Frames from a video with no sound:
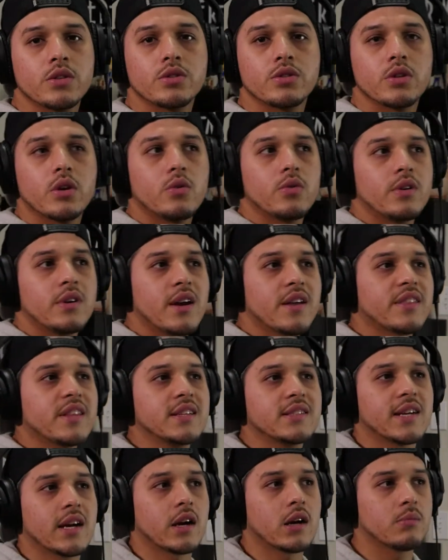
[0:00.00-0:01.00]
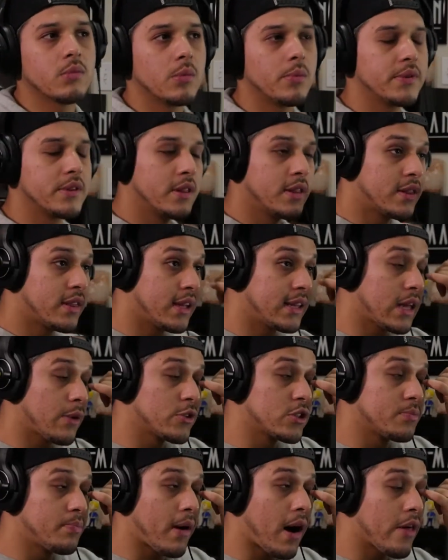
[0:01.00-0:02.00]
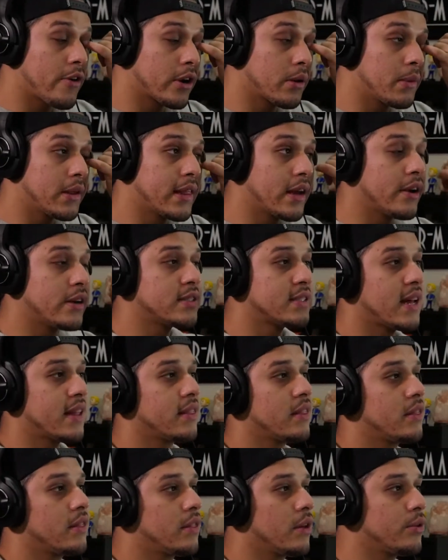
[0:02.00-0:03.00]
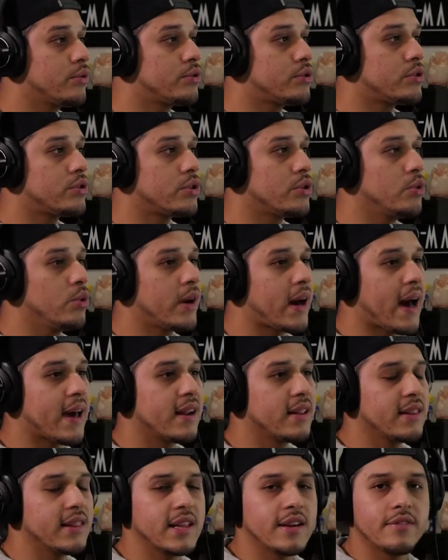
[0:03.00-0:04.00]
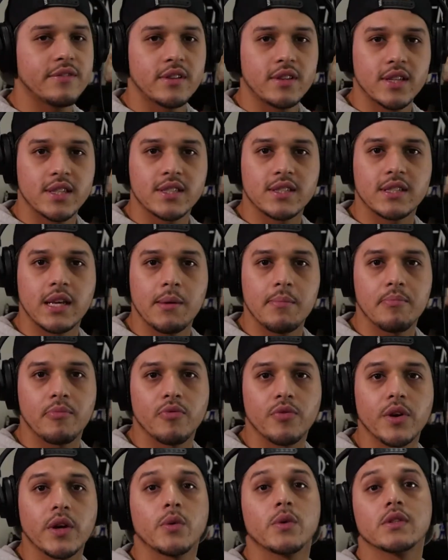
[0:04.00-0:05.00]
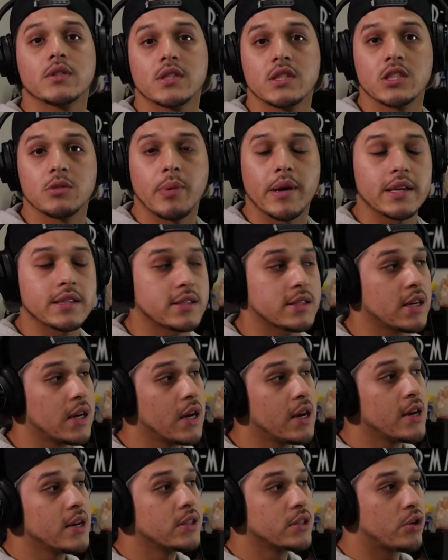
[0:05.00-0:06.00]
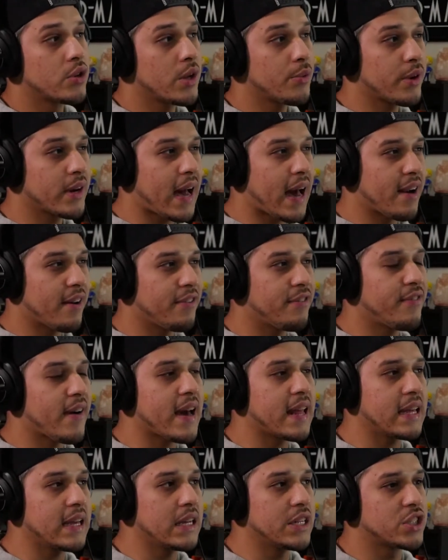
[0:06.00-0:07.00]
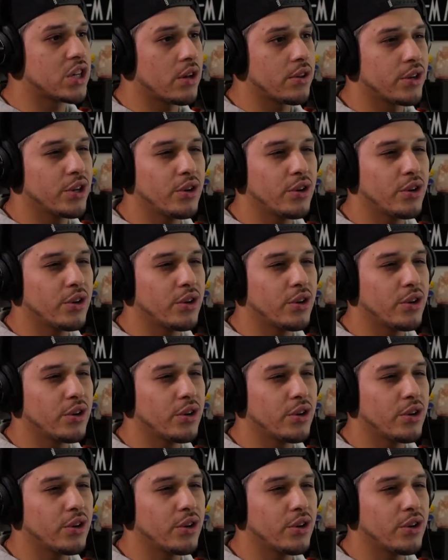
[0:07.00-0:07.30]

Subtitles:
So nothing terrible, but the thing that was bothering me there is that those two kind of lived in the same frequency space. So they were kind of fighting each other.